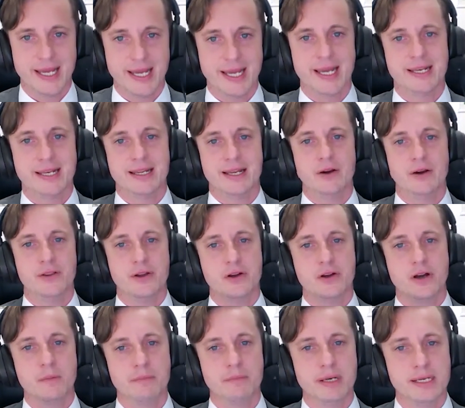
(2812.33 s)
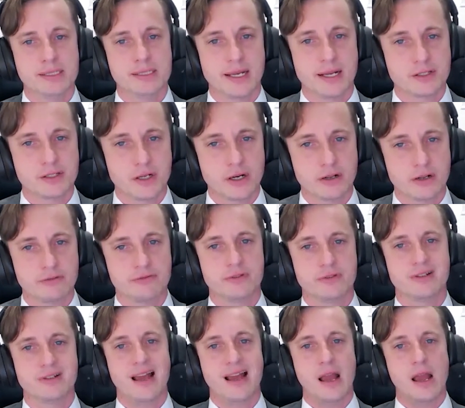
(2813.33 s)
And there are other companies that are sort of
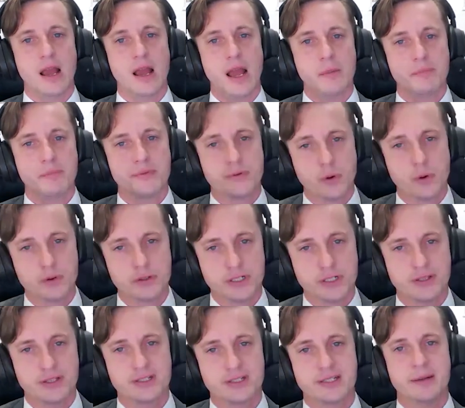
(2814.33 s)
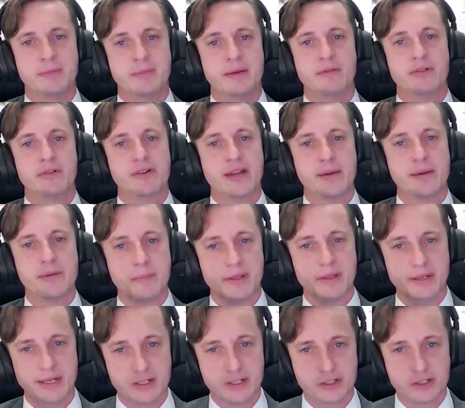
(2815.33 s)
approaching the same level of
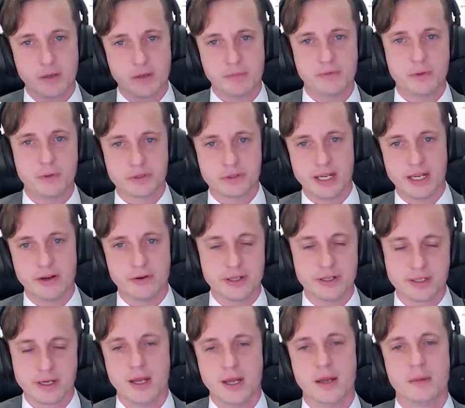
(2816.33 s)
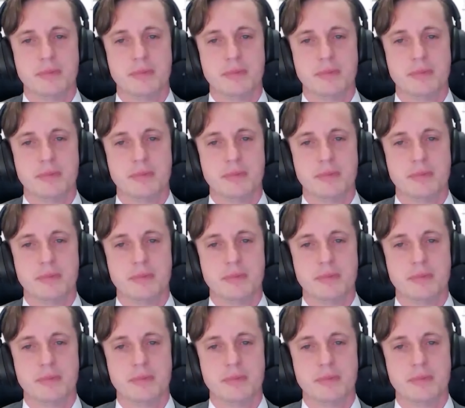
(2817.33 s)
capability in some of those areas,